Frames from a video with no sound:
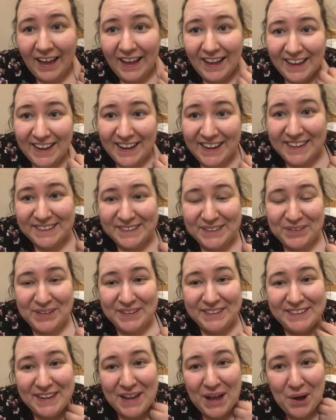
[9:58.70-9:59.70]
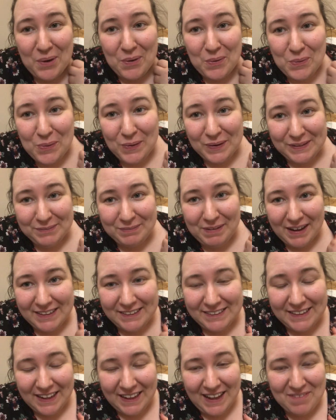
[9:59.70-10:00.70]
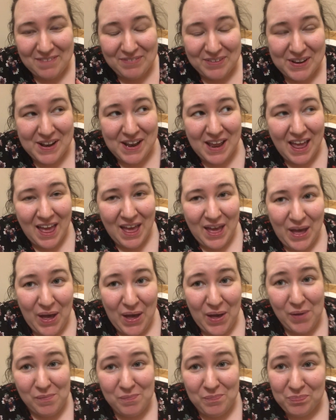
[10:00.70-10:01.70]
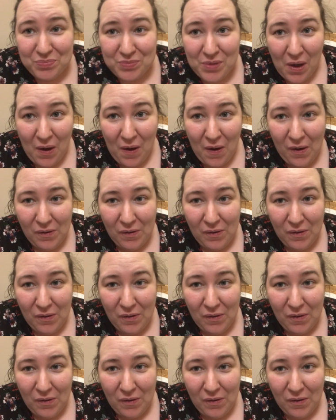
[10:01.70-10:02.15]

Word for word: hi so it's now quarter past 11 um